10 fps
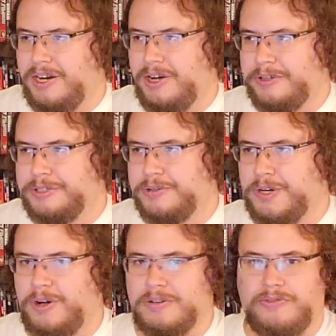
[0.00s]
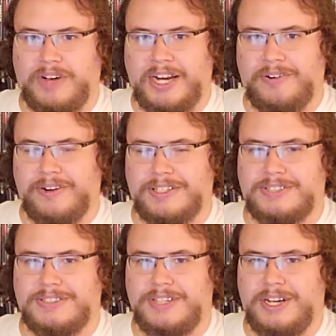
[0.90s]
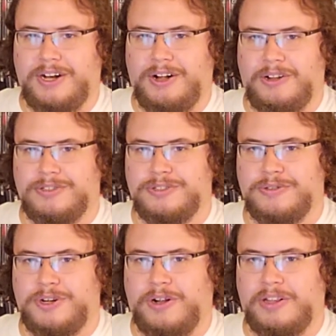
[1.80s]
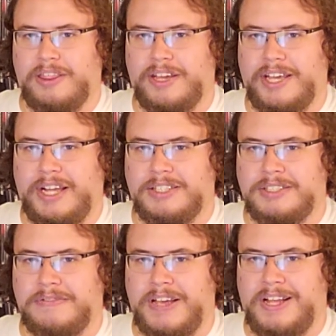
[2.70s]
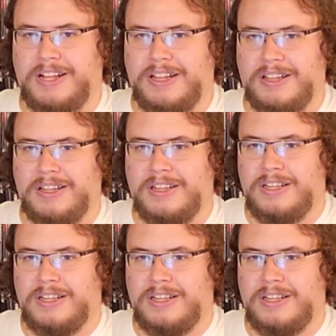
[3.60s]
also called Virus, also called The Gates of Hell,